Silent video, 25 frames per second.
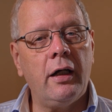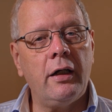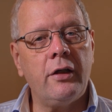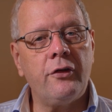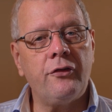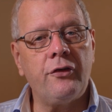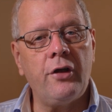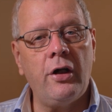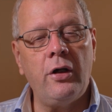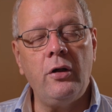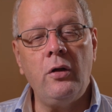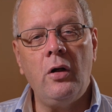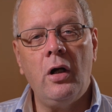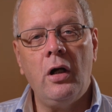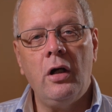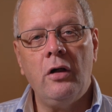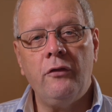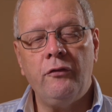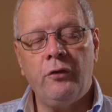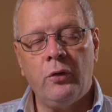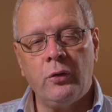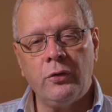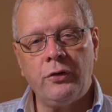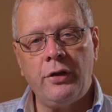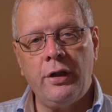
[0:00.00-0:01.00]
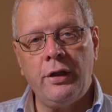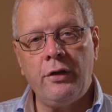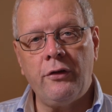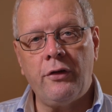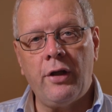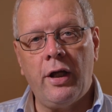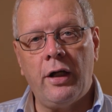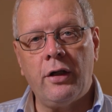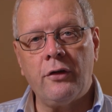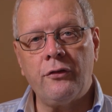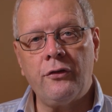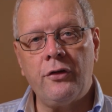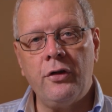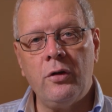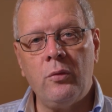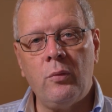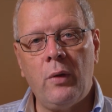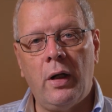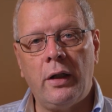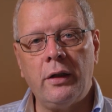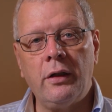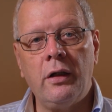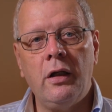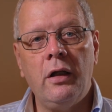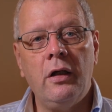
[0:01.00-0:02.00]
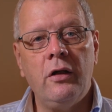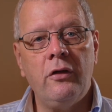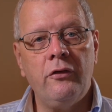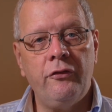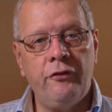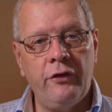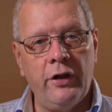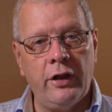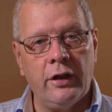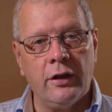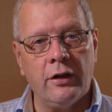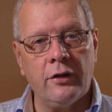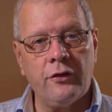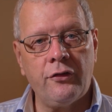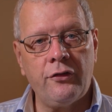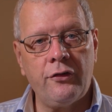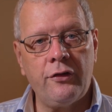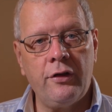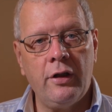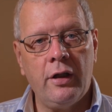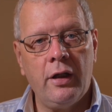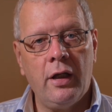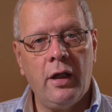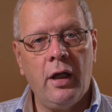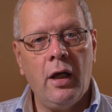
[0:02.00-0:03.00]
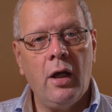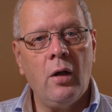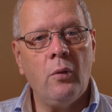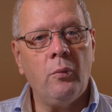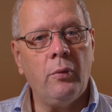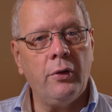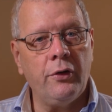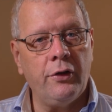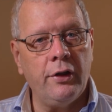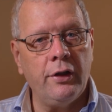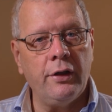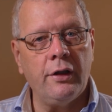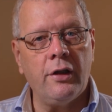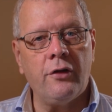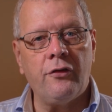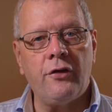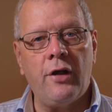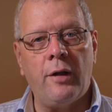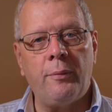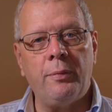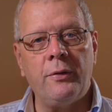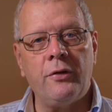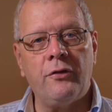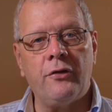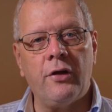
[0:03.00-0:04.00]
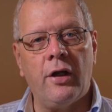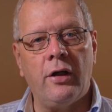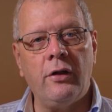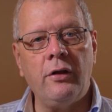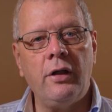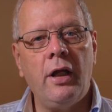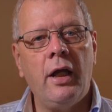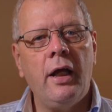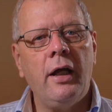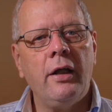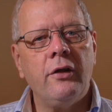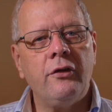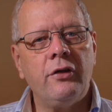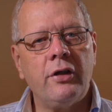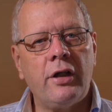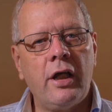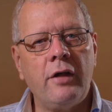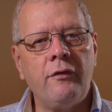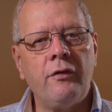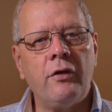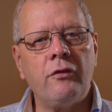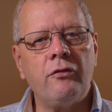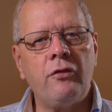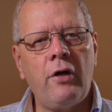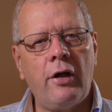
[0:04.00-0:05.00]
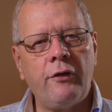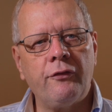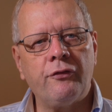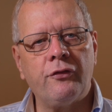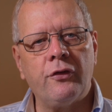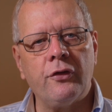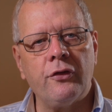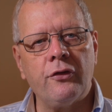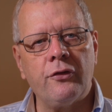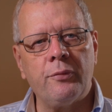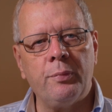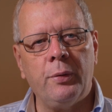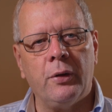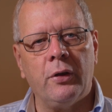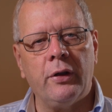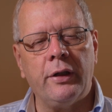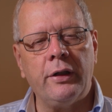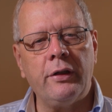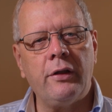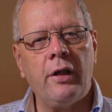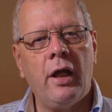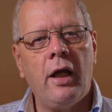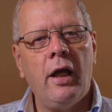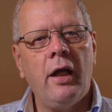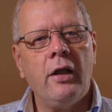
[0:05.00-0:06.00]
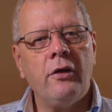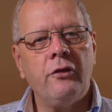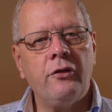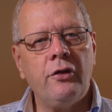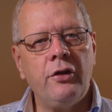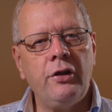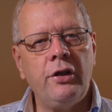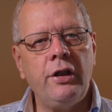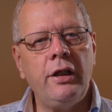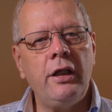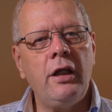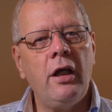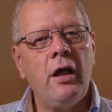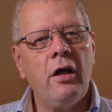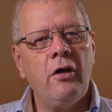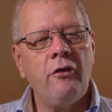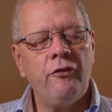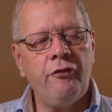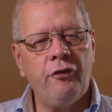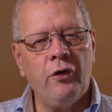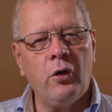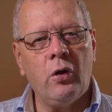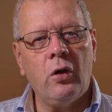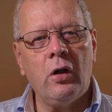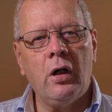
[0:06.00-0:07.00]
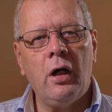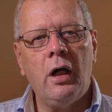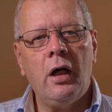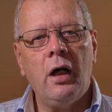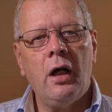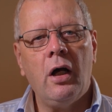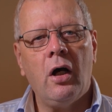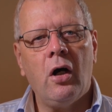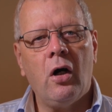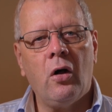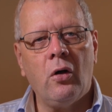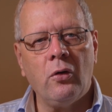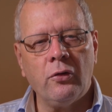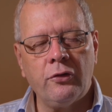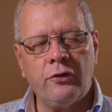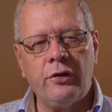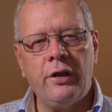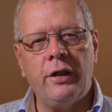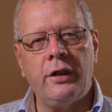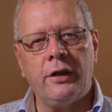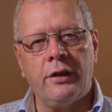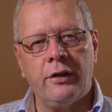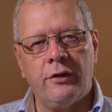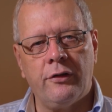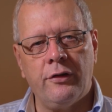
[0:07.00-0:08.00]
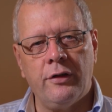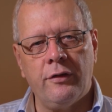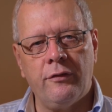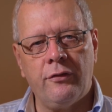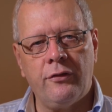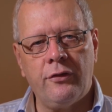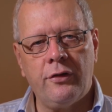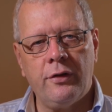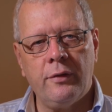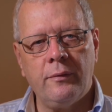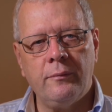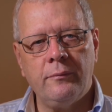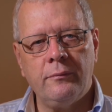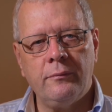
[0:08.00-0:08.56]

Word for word: ISO 14001 first within this episode to give a reference point to the four alternatives.